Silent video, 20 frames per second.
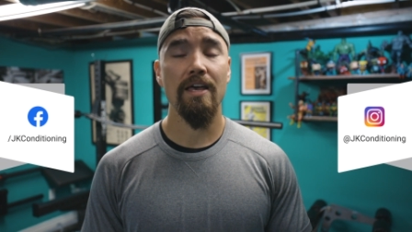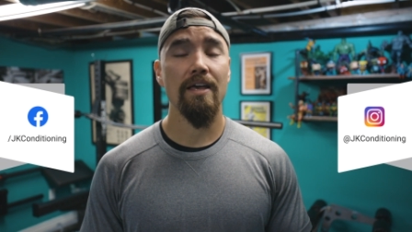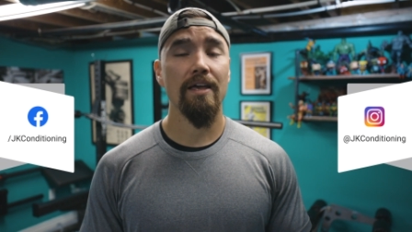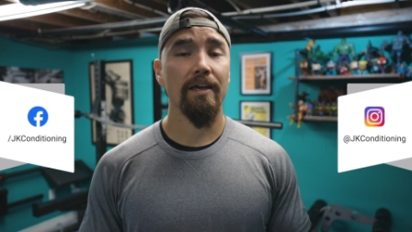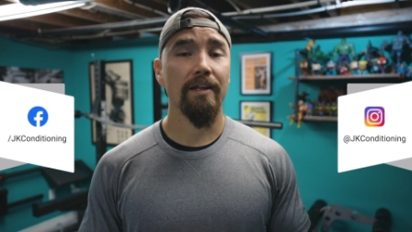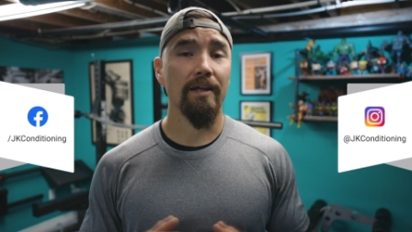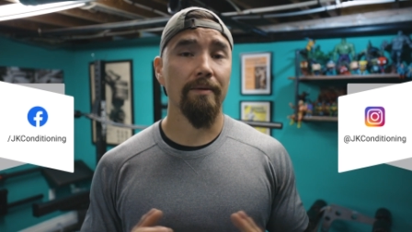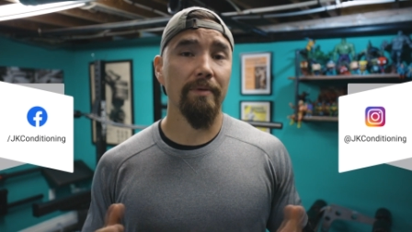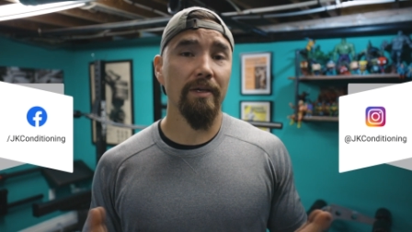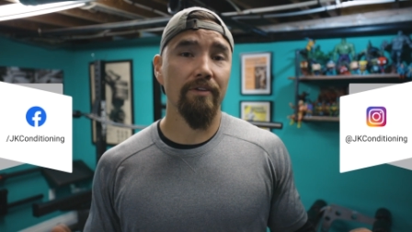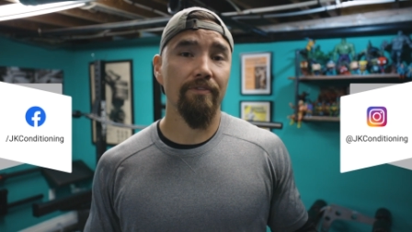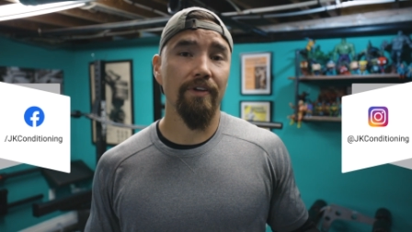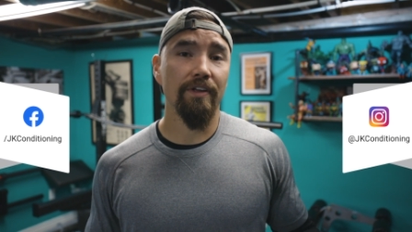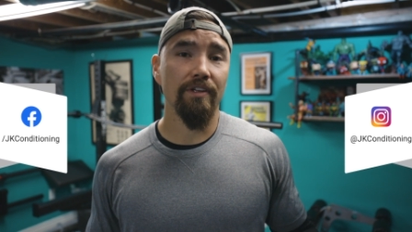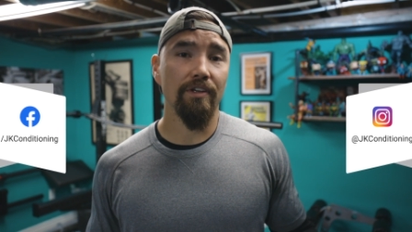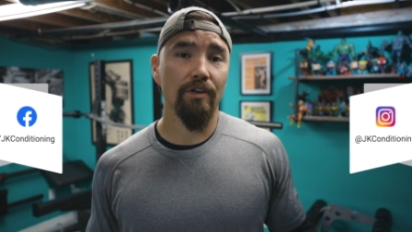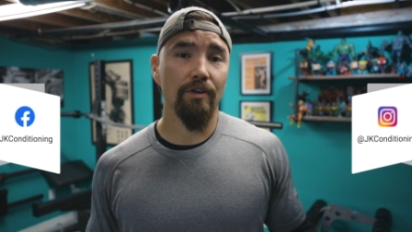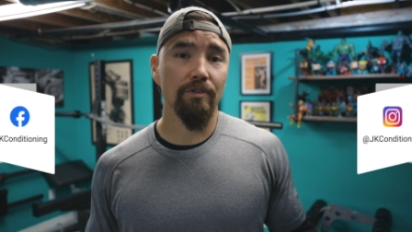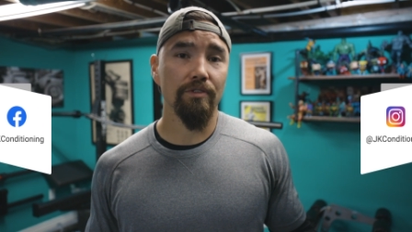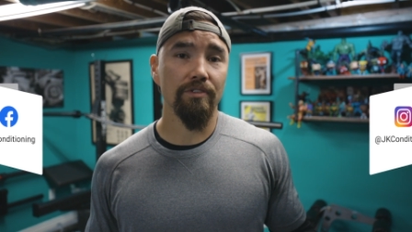and I make
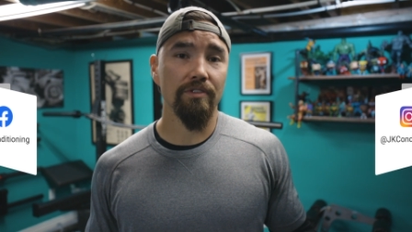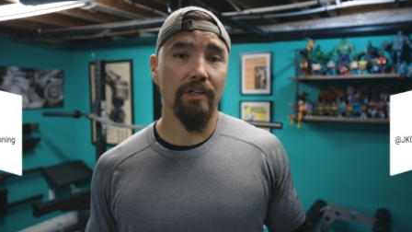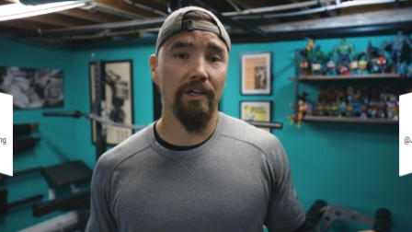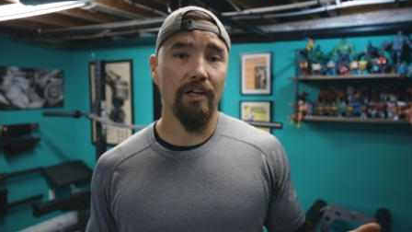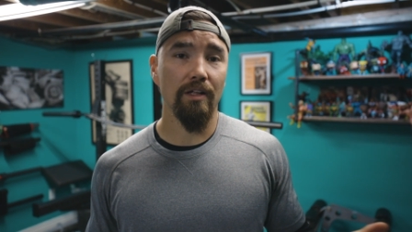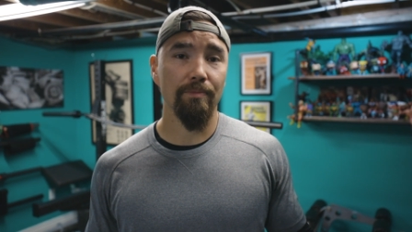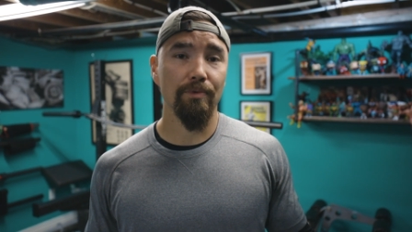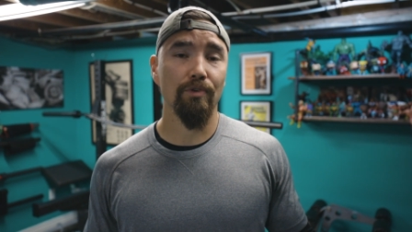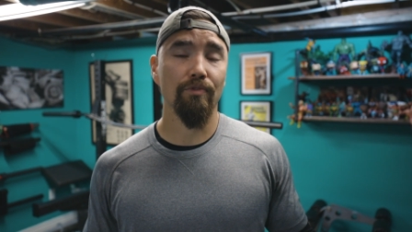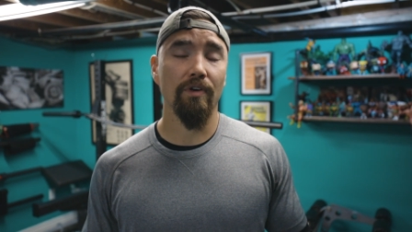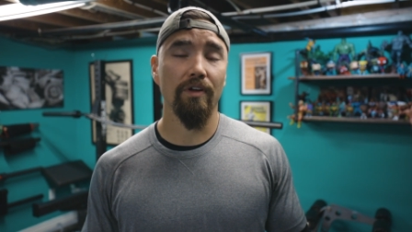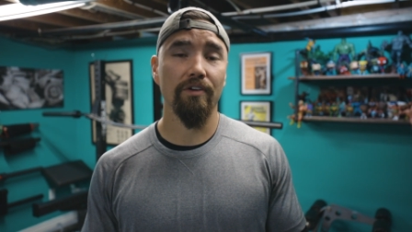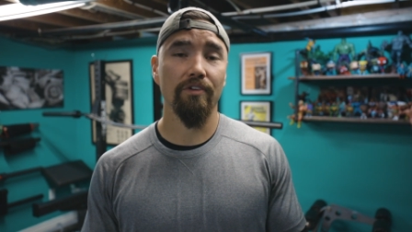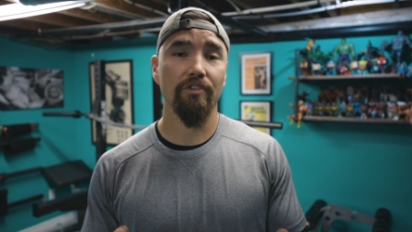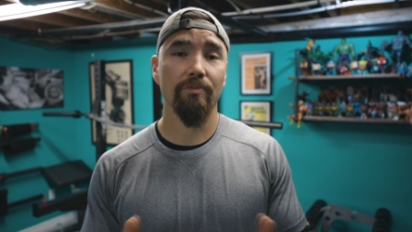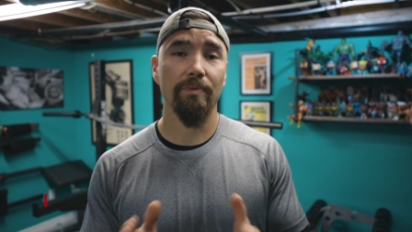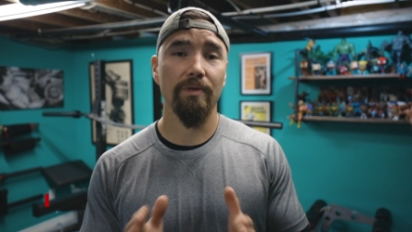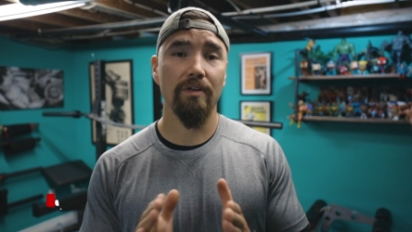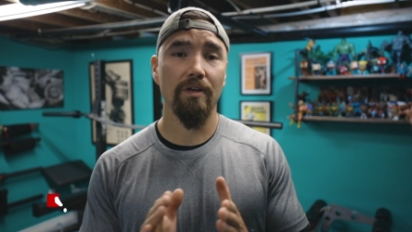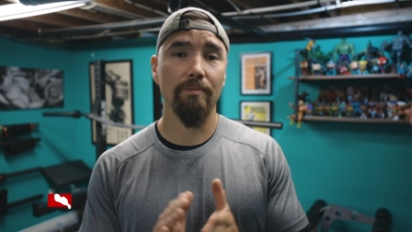videos to help you runners
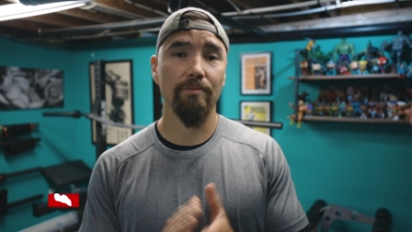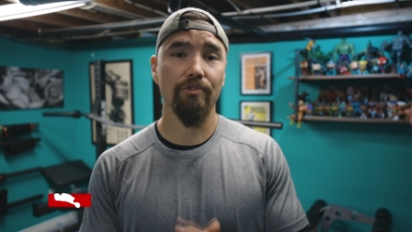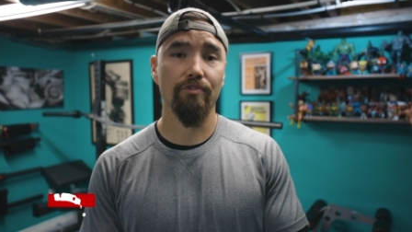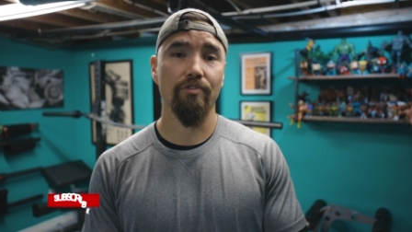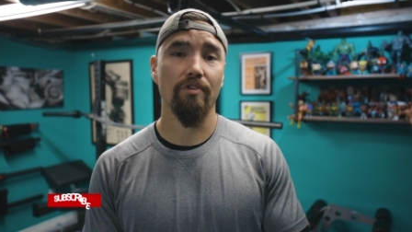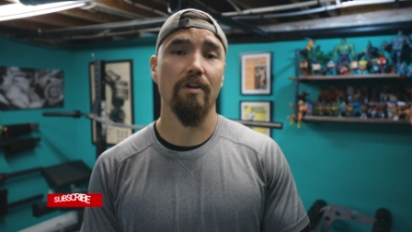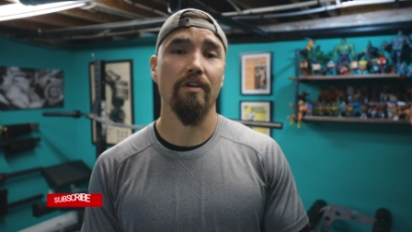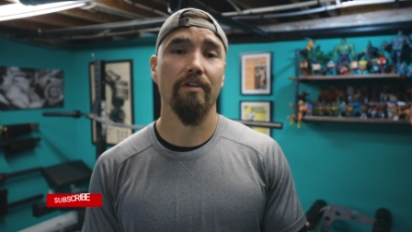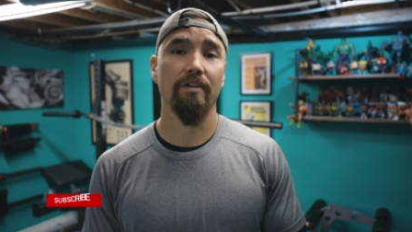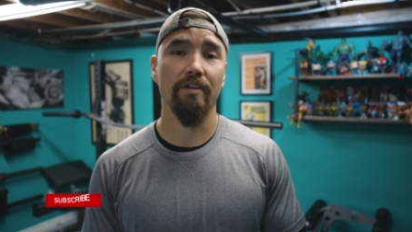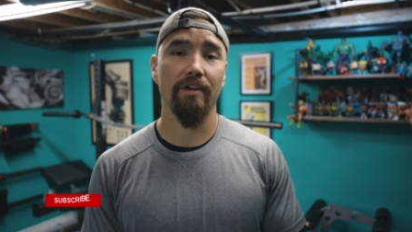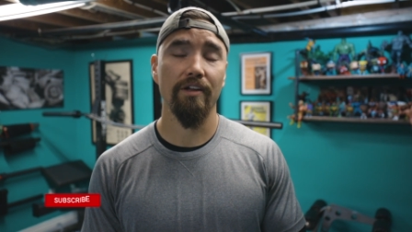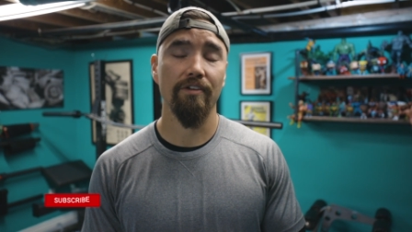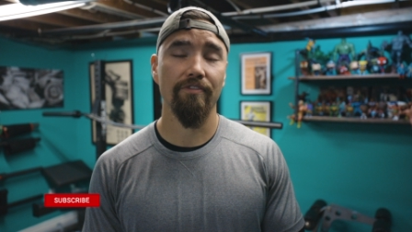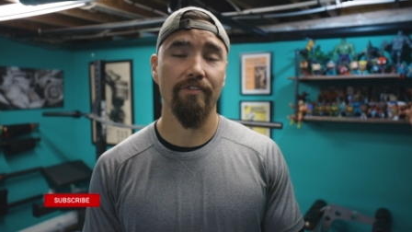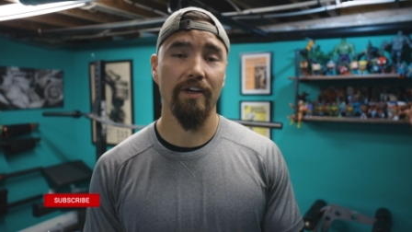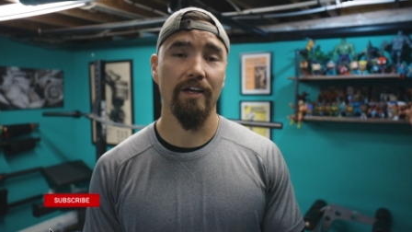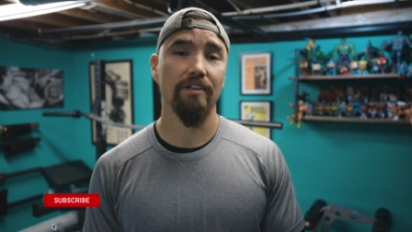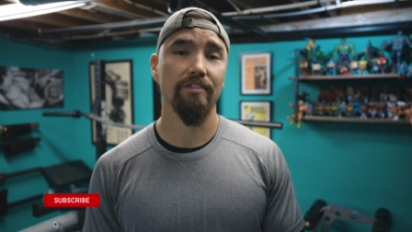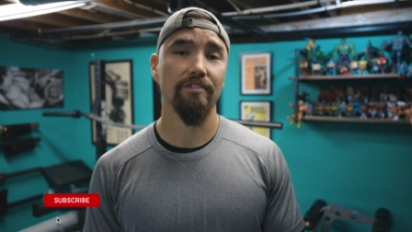become stronger and
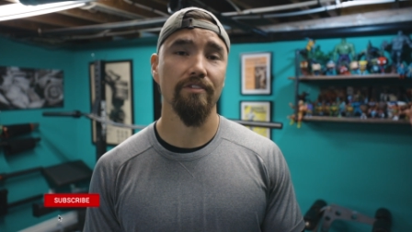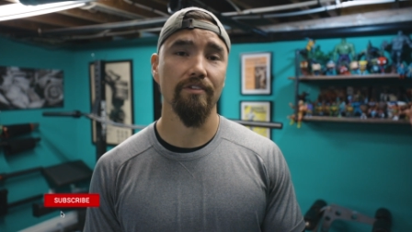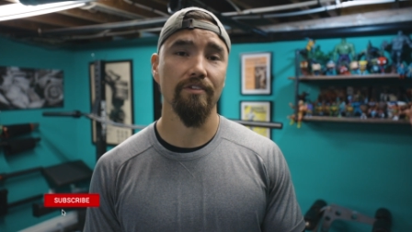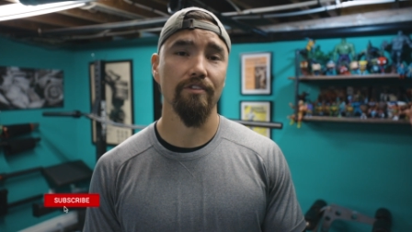faster.